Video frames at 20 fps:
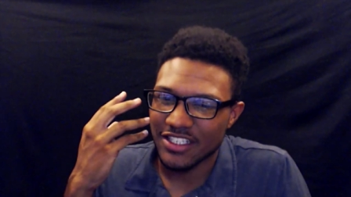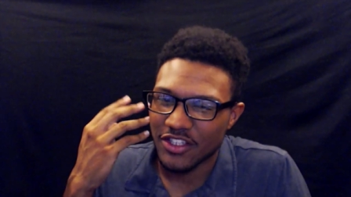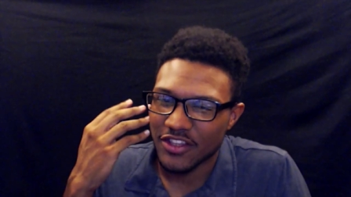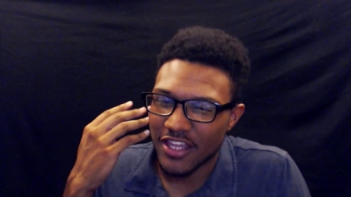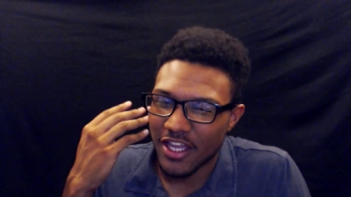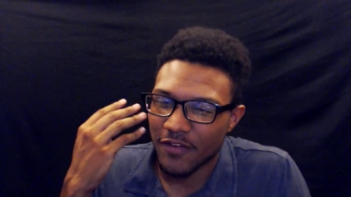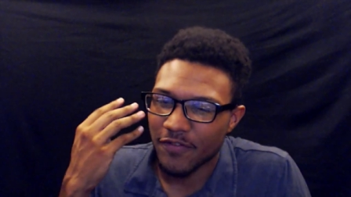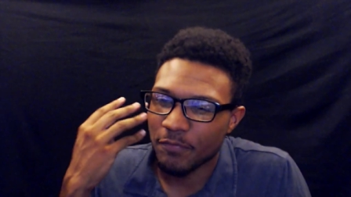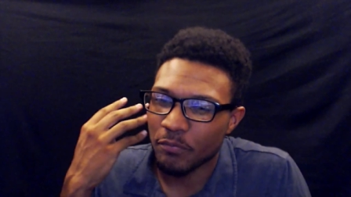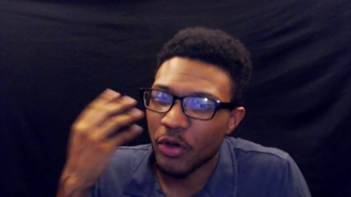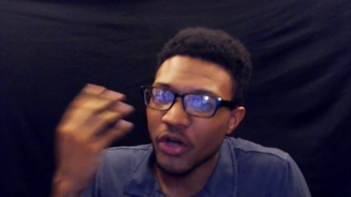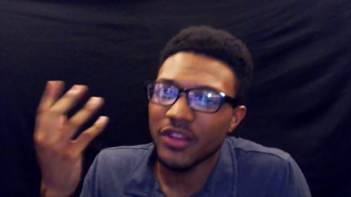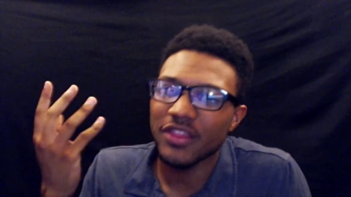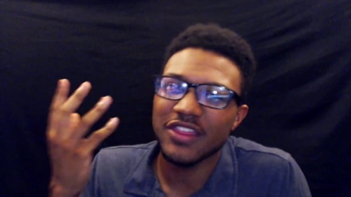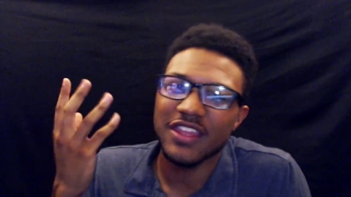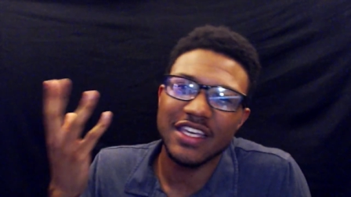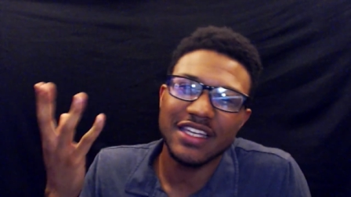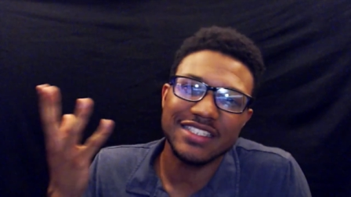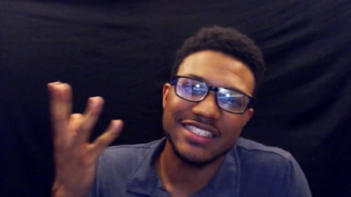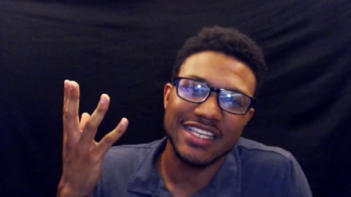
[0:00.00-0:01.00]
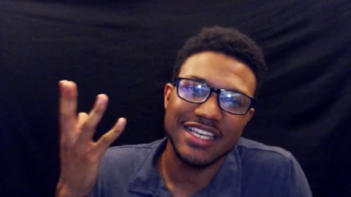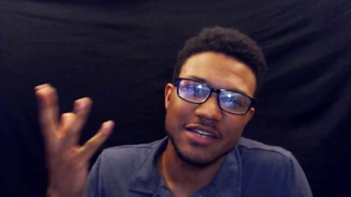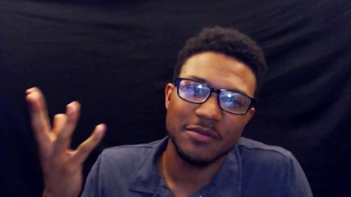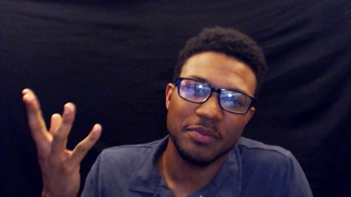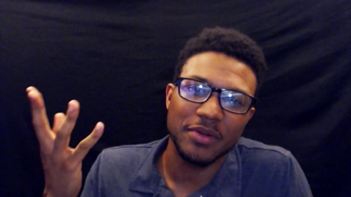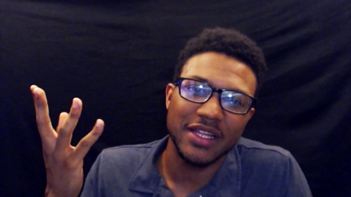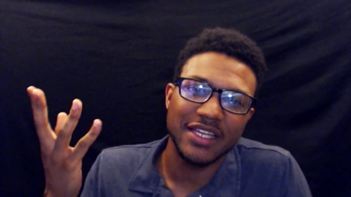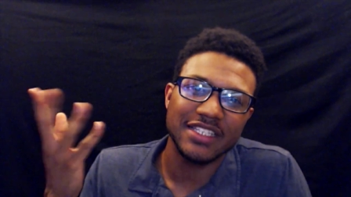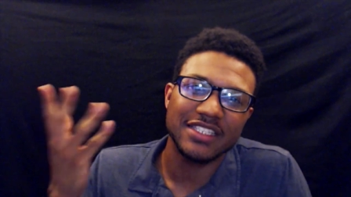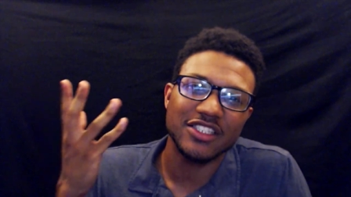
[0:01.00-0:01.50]
they've put things in
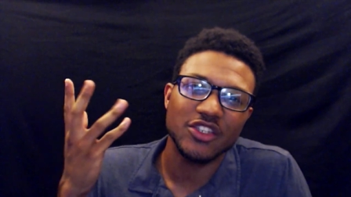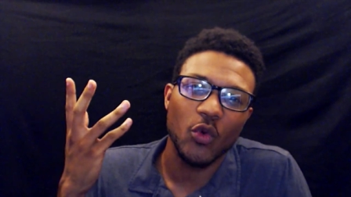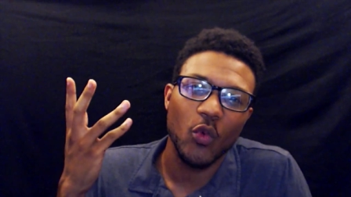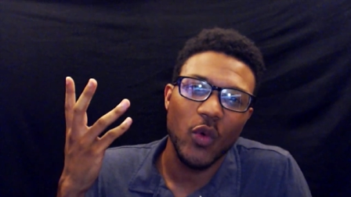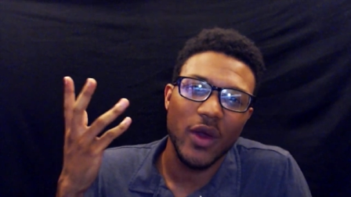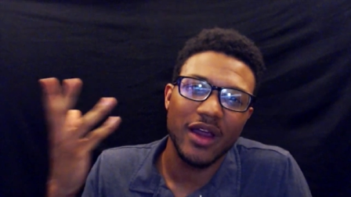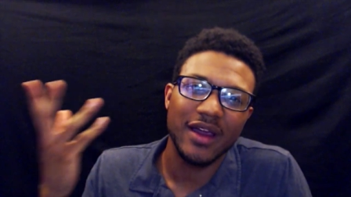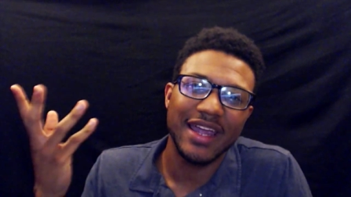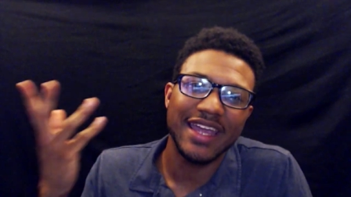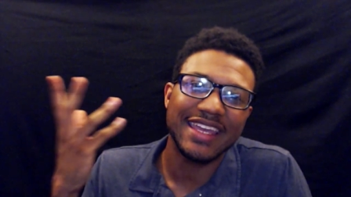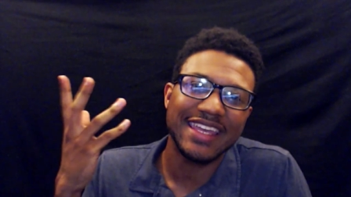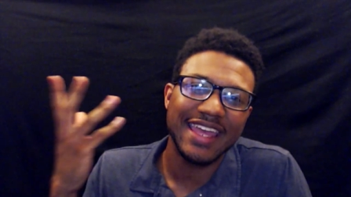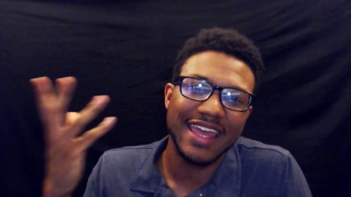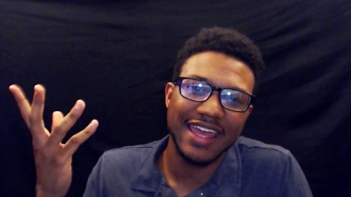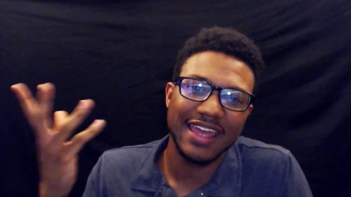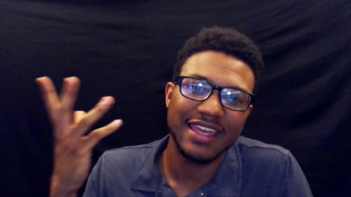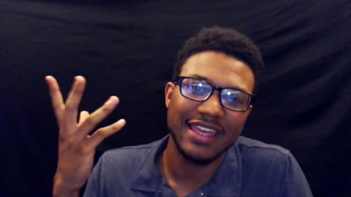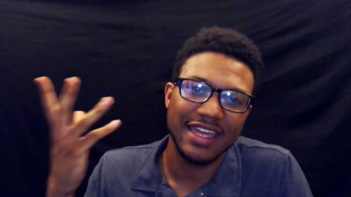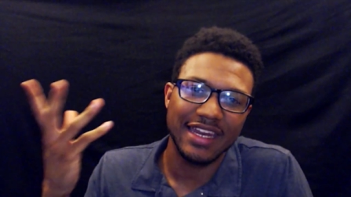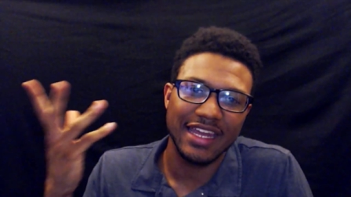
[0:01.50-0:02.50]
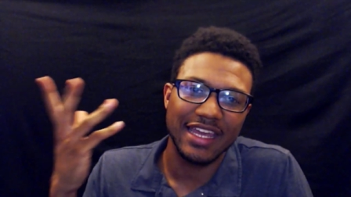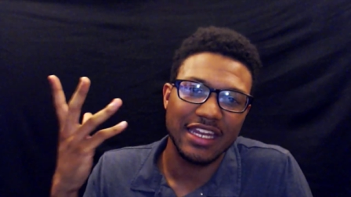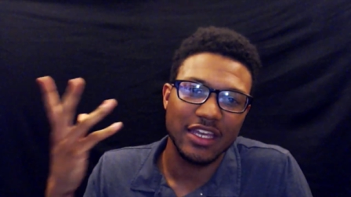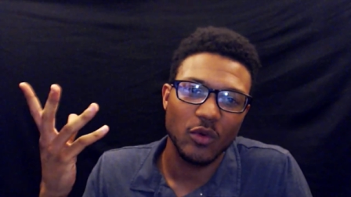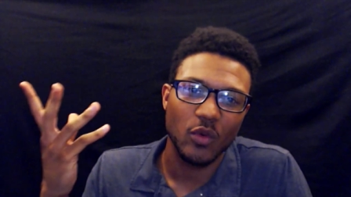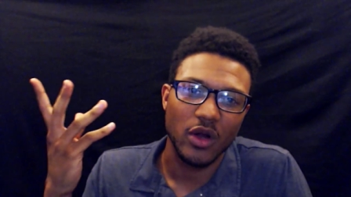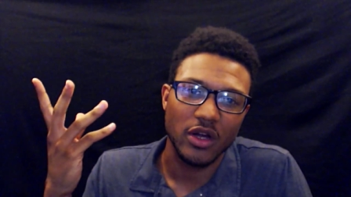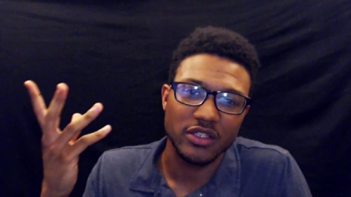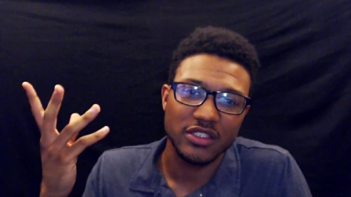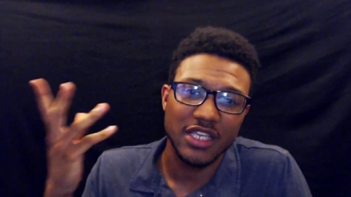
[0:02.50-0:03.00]
place to where it can't get any
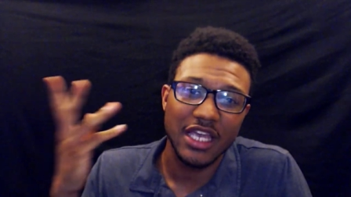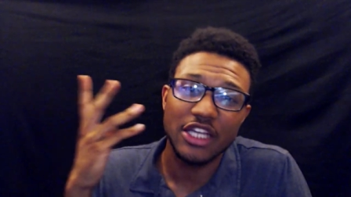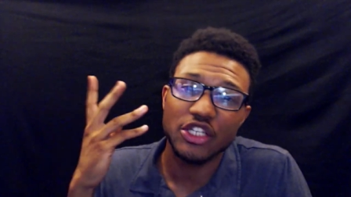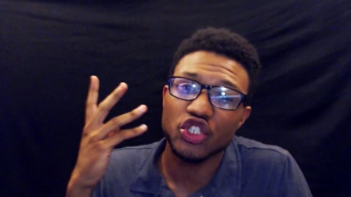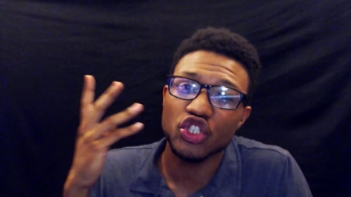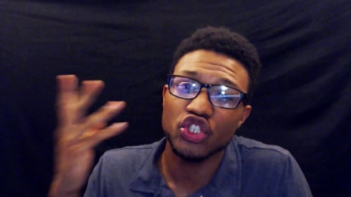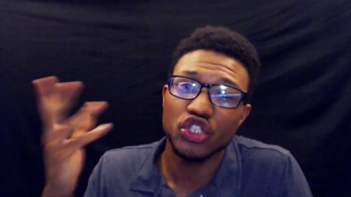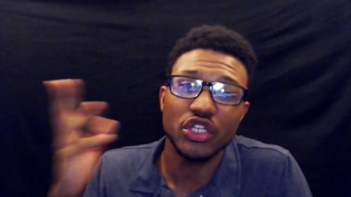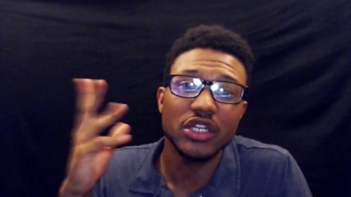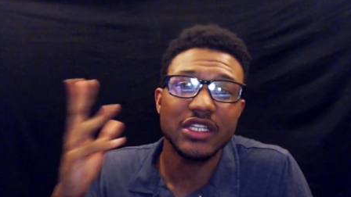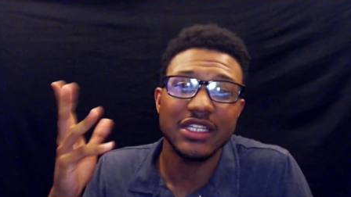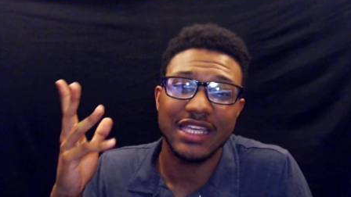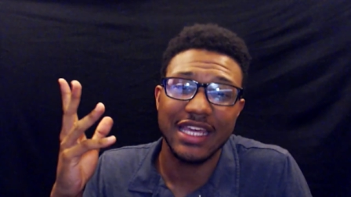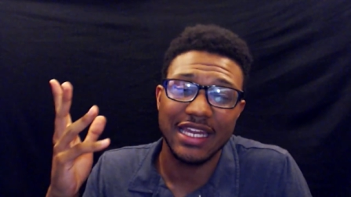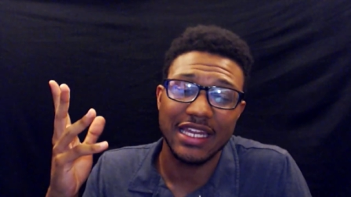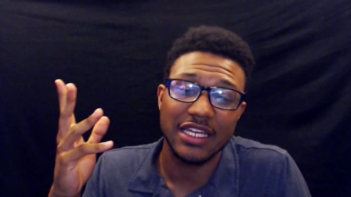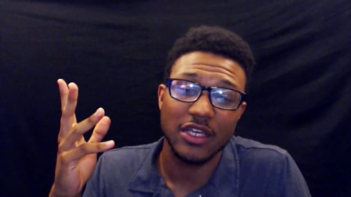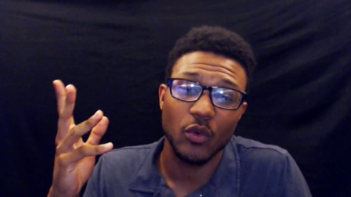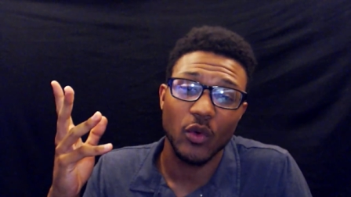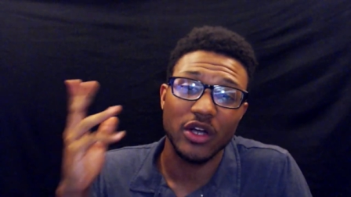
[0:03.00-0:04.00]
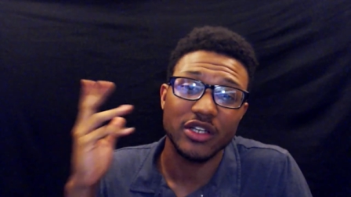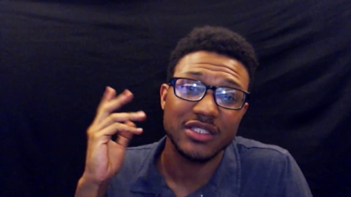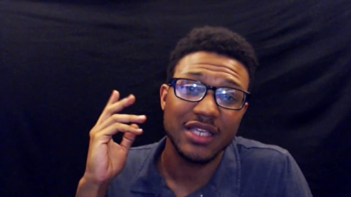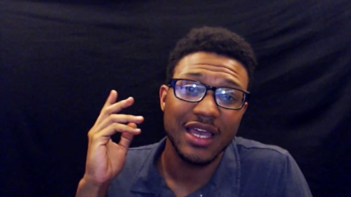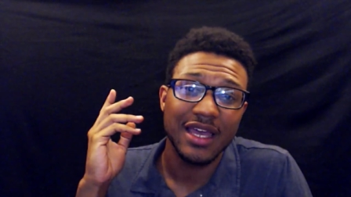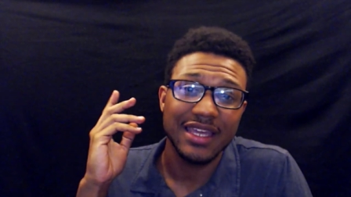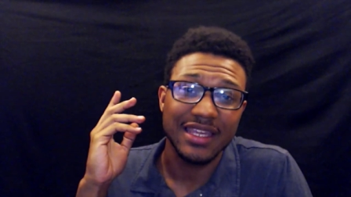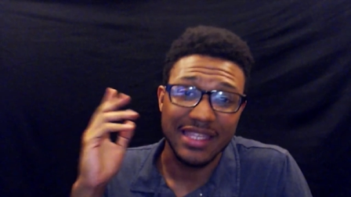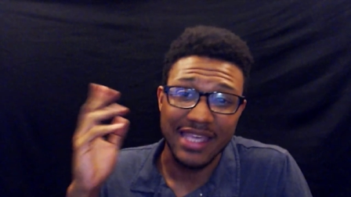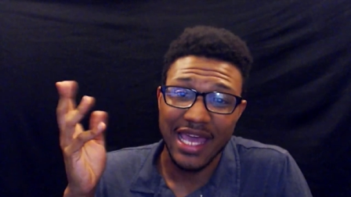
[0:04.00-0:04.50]
worse. It shouldn't get any worse,
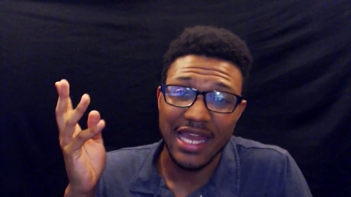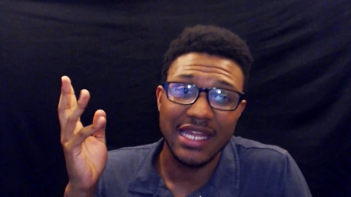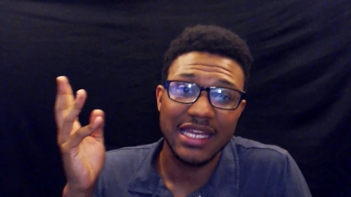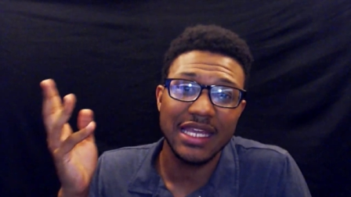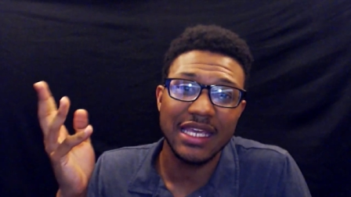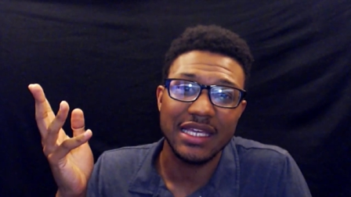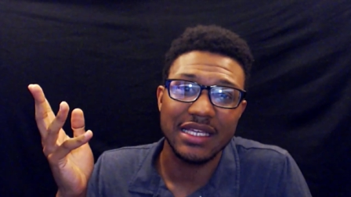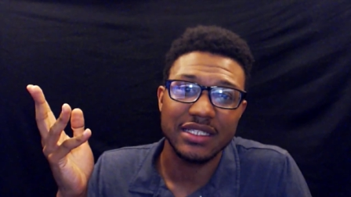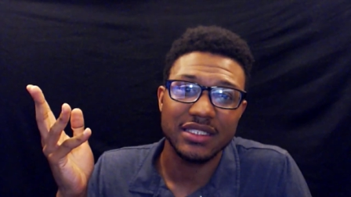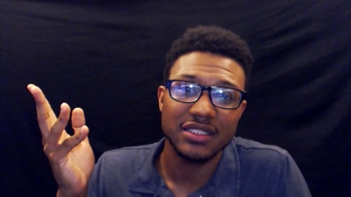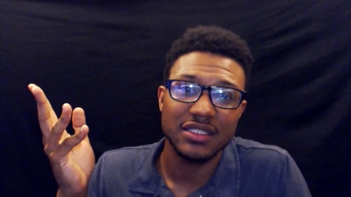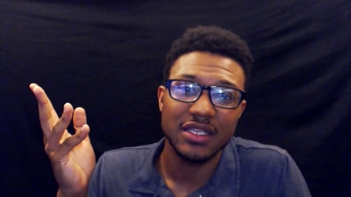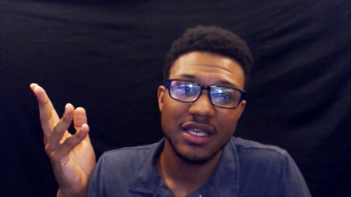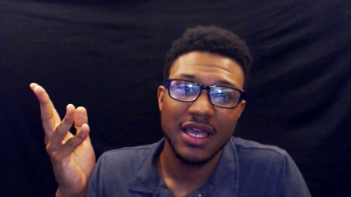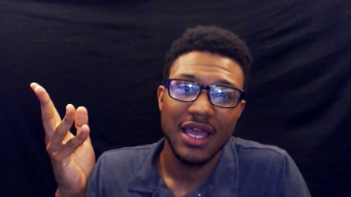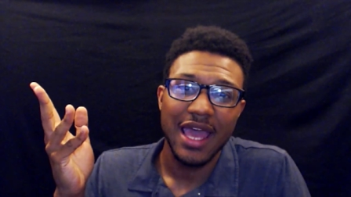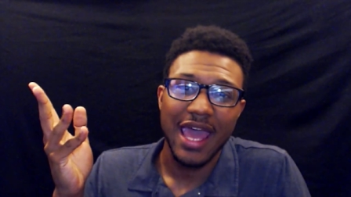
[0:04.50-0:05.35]
yet it is.